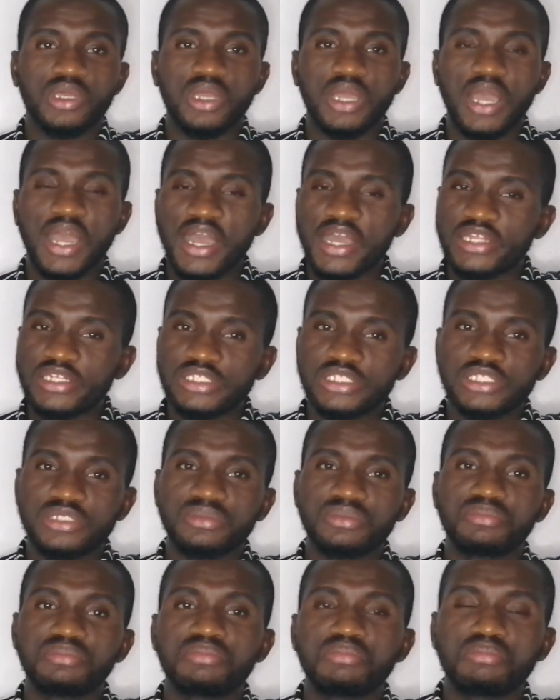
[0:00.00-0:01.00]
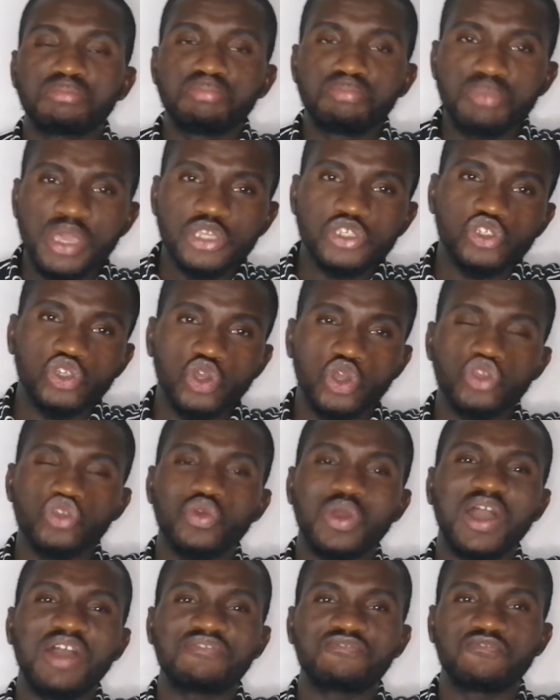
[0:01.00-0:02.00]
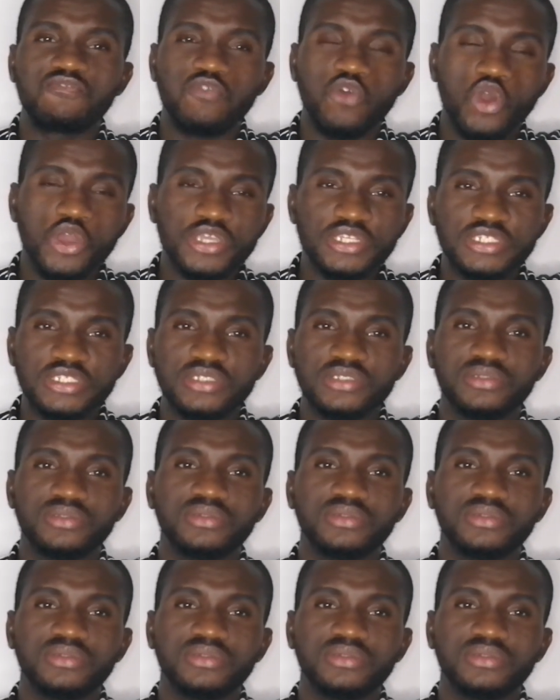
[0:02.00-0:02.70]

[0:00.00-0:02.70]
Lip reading: And make sure you avoid